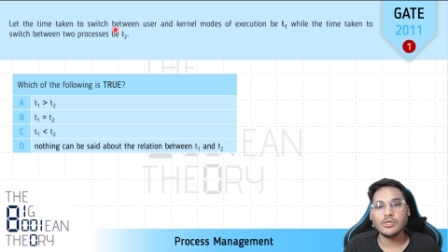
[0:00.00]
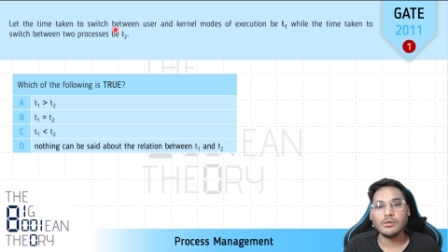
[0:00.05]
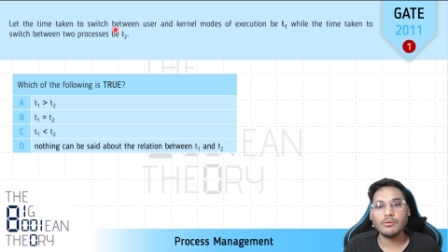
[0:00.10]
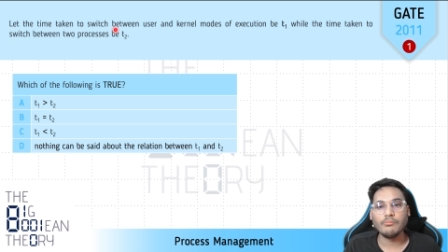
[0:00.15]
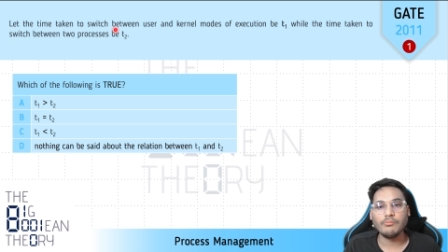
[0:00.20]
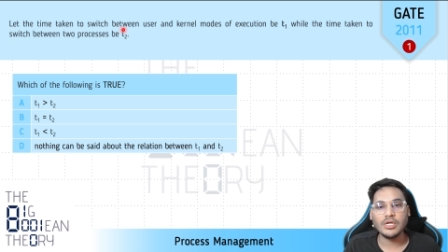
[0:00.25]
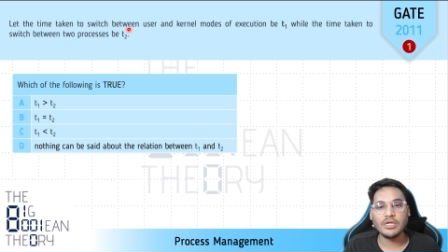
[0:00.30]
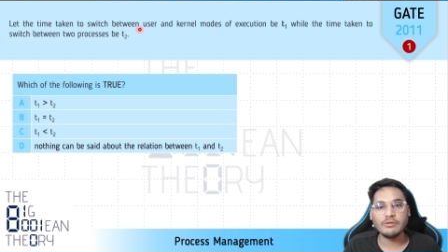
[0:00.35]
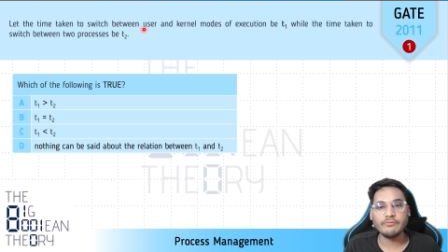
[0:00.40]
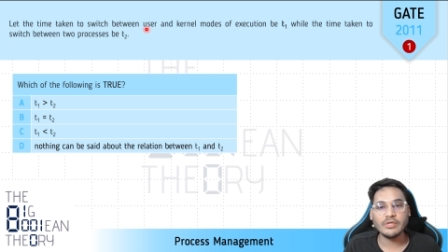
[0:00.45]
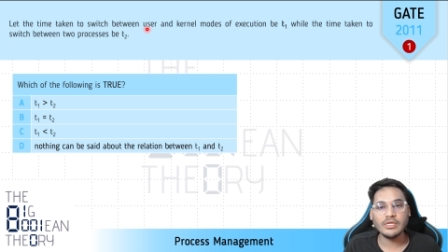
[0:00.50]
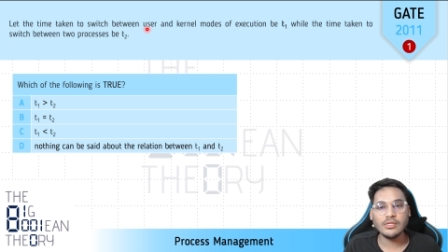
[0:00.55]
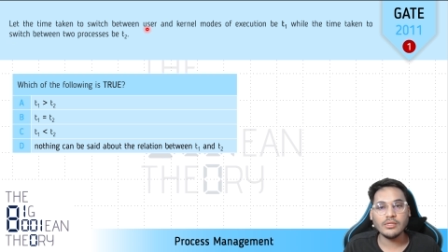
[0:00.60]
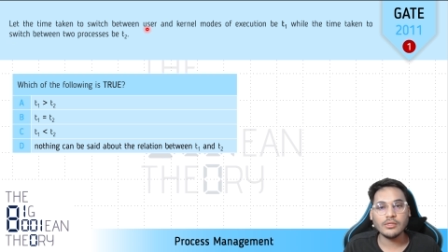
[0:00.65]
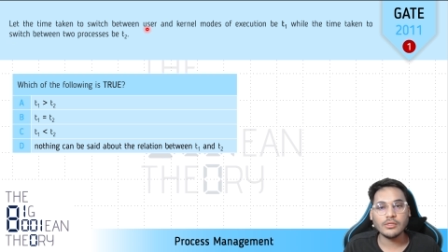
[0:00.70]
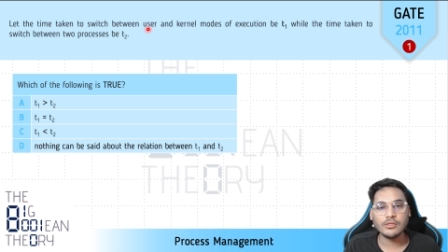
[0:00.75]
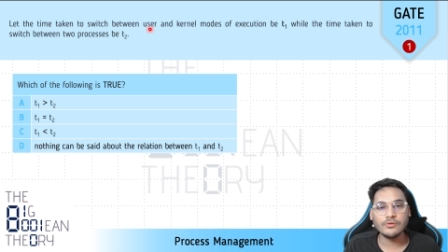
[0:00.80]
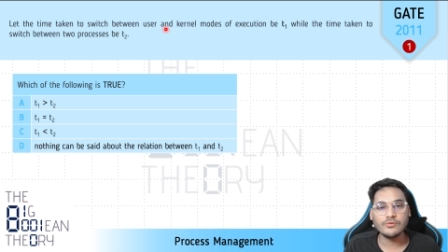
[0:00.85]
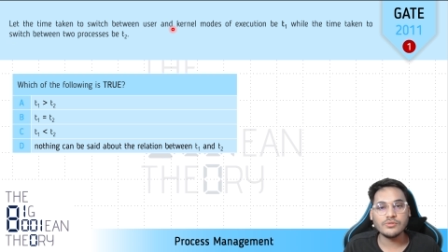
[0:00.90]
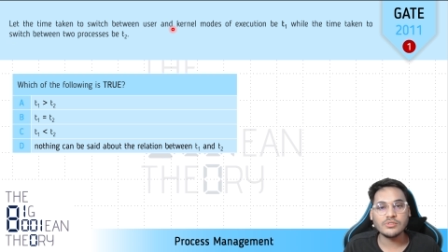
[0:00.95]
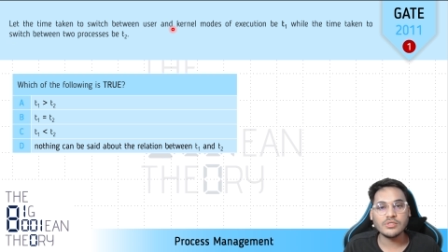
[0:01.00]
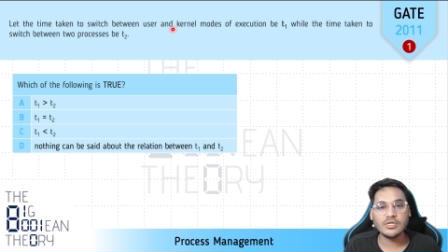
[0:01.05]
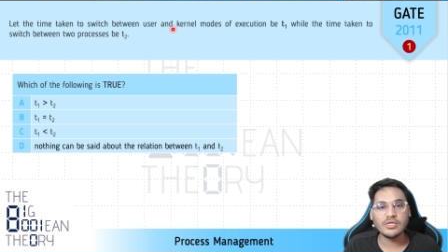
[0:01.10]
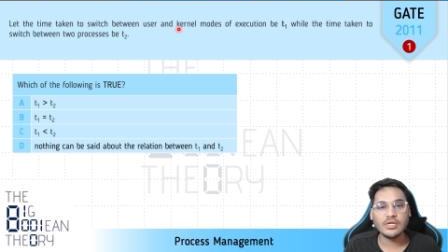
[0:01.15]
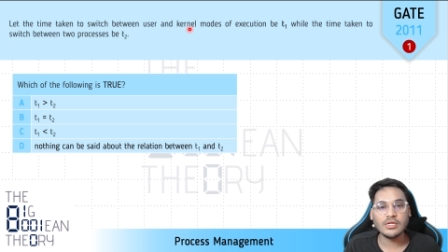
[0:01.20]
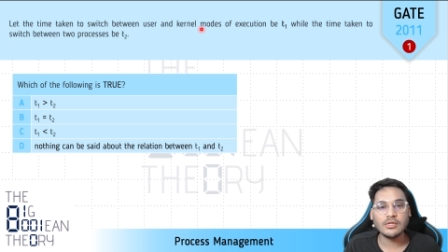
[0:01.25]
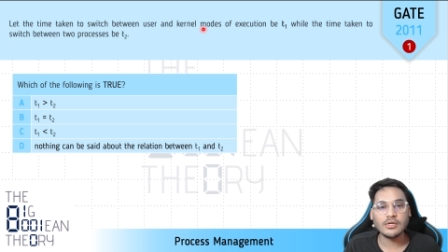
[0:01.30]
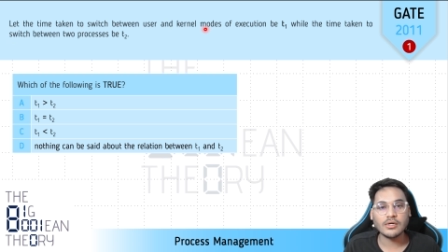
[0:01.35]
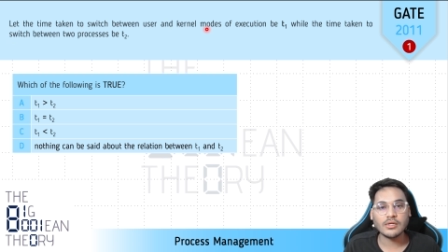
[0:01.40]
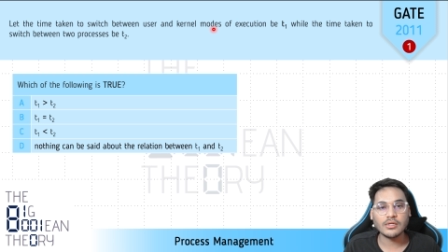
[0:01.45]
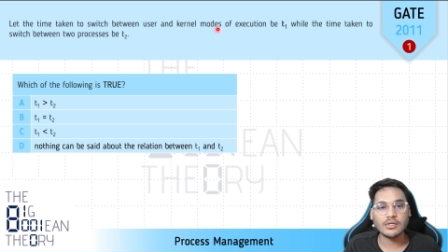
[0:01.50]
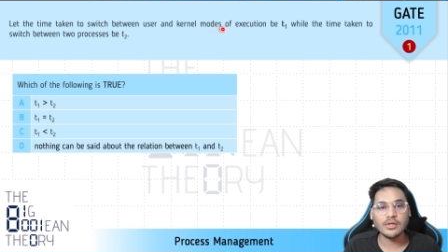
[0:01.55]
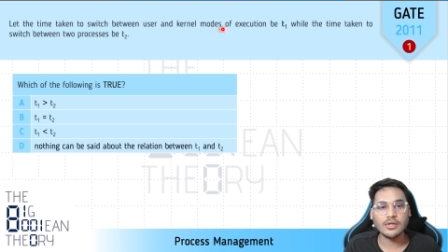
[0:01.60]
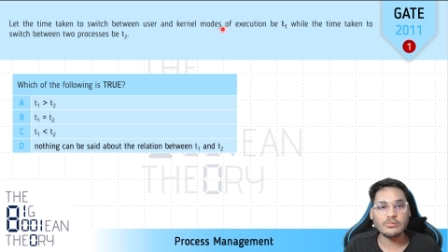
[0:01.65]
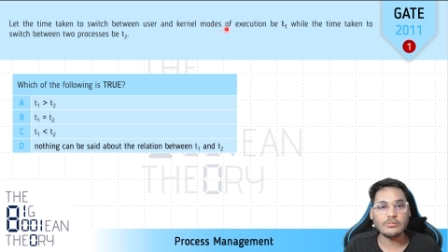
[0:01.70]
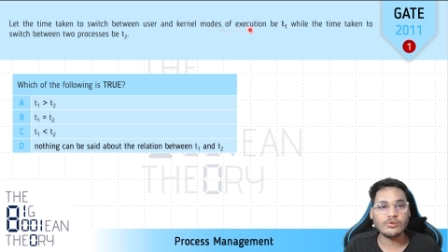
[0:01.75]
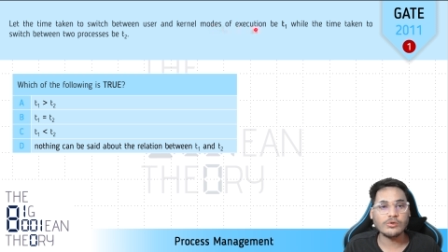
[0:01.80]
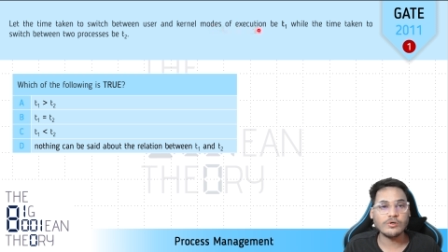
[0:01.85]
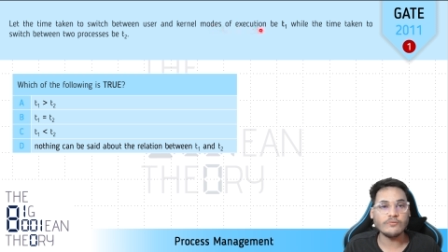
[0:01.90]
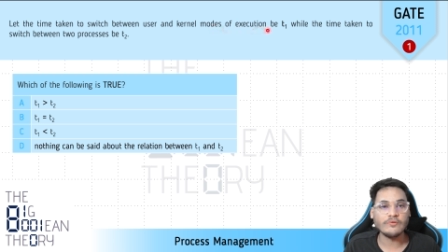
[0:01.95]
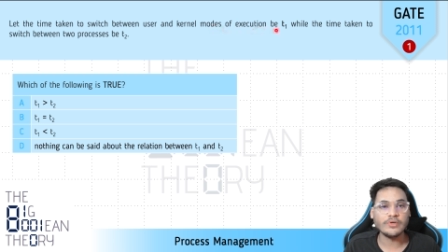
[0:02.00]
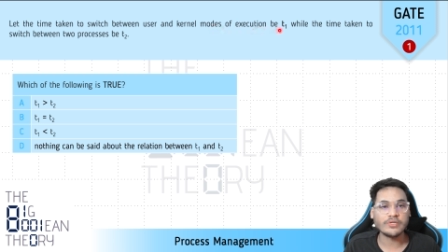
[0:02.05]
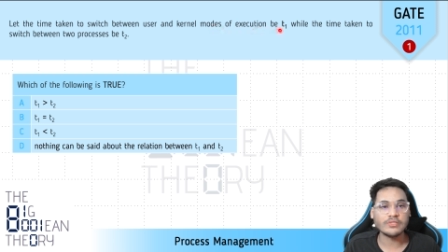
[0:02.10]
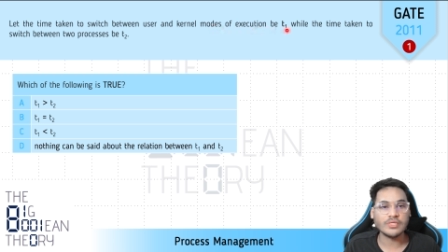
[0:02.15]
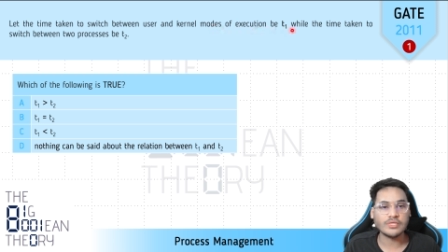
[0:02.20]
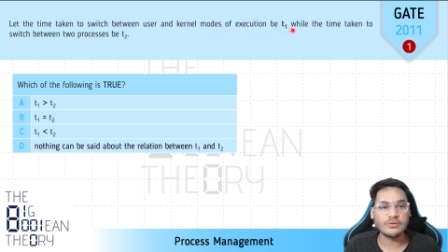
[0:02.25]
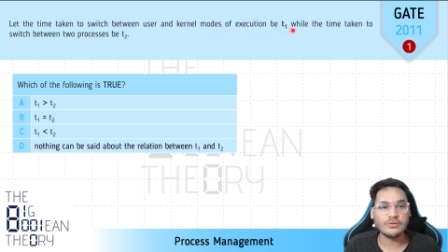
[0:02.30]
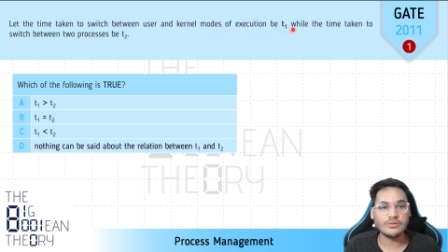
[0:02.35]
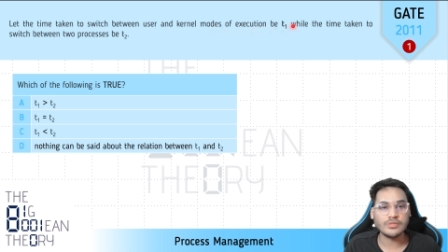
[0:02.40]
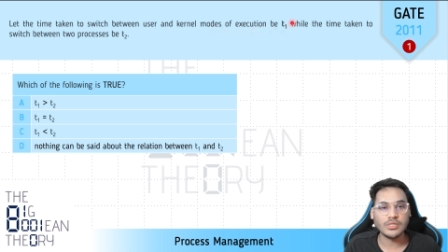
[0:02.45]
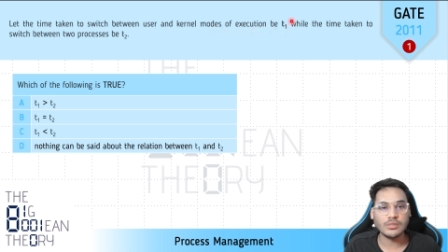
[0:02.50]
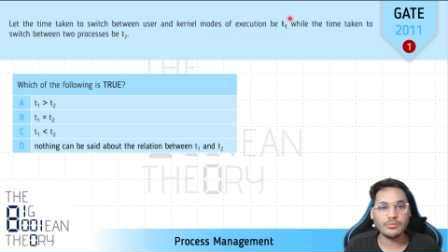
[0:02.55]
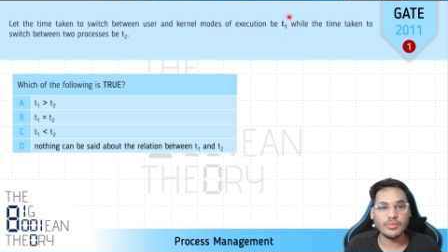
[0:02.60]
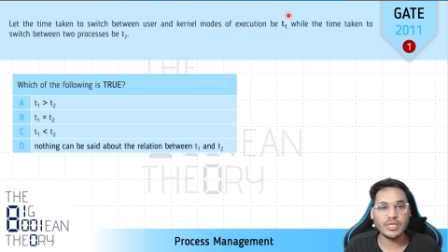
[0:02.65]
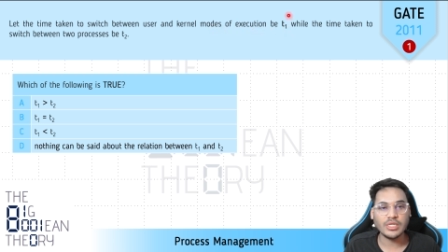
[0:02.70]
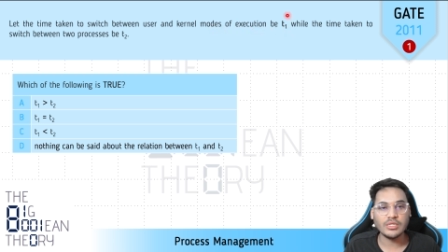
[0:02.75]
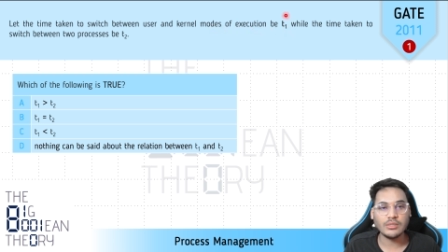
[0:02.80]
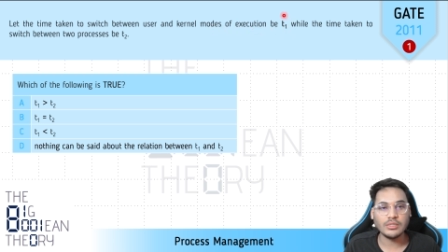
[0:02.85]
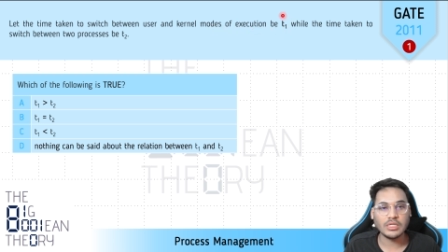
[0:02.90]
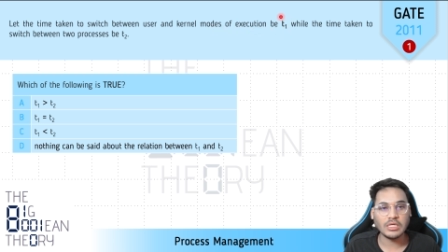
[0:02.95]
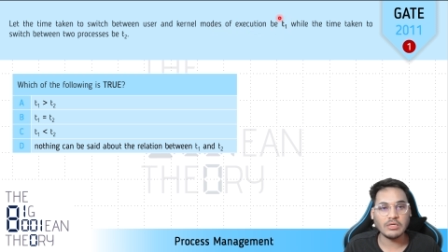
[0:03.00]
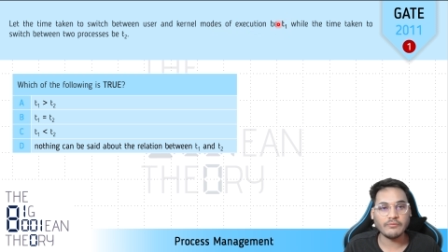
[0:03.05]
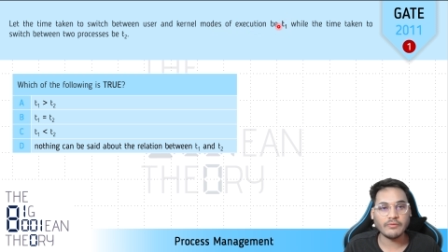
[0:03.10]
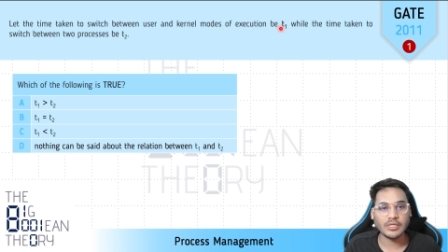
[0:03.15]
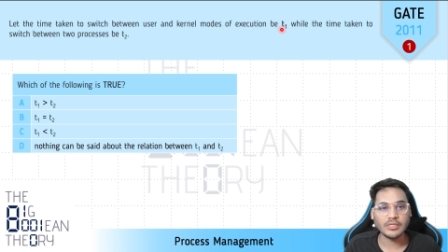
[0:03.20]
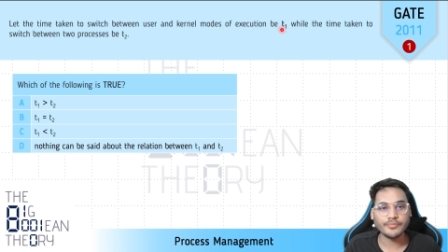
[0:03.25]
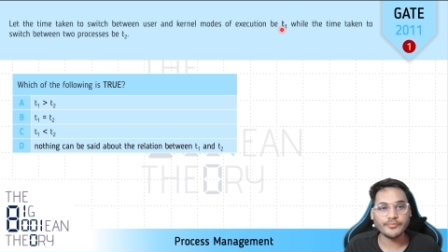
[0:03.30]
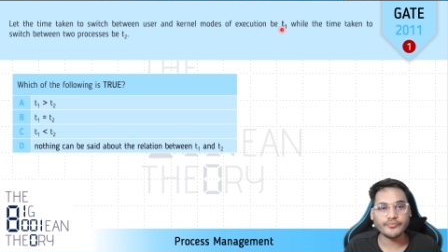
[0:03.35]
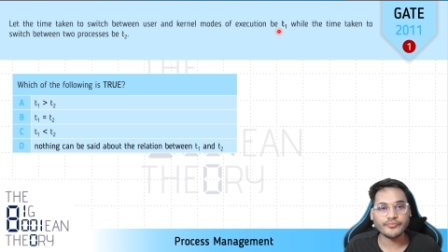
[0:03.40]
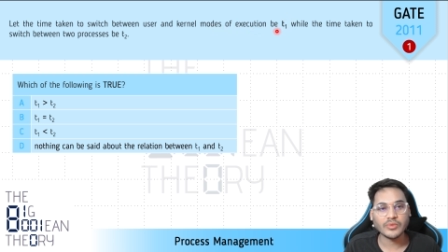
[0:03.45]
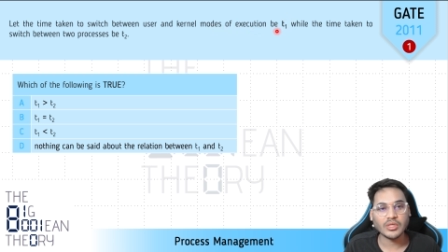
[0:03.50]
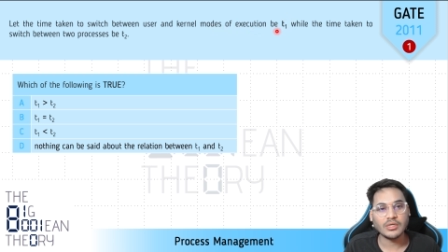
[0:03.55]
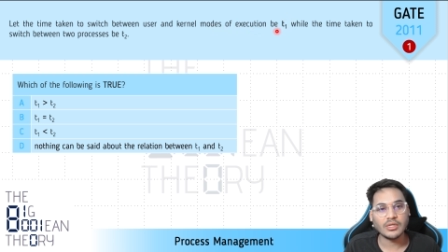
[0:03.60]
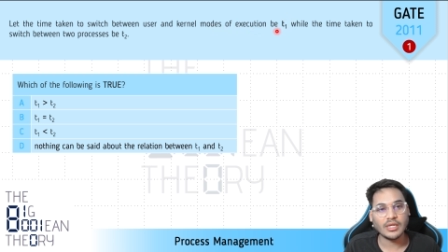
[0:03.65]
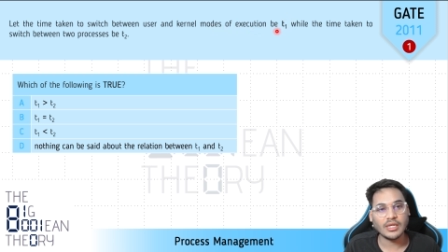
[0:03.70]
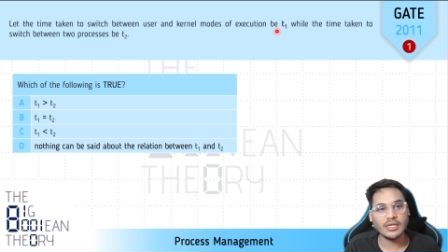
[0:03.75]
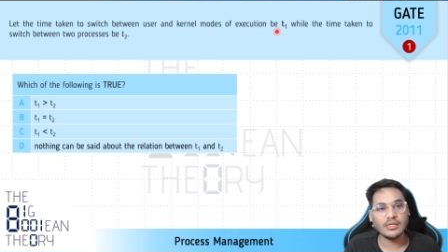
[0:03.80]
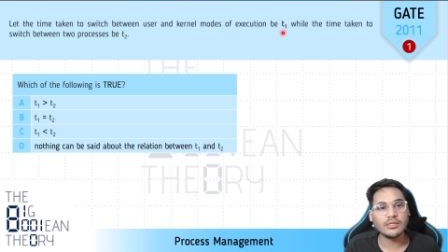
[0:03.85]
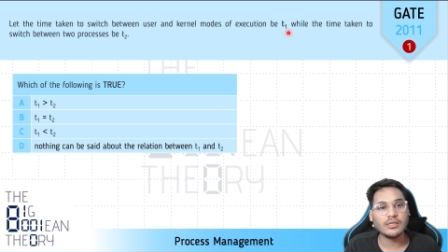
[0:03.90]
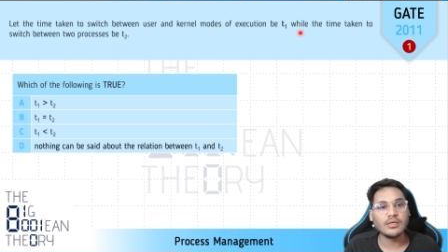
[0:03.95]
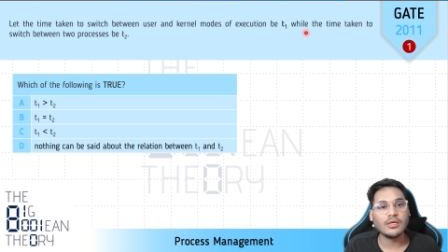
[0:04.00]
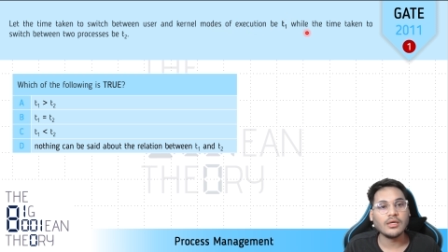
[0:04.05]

between user and kernel mode of execution be T1, right?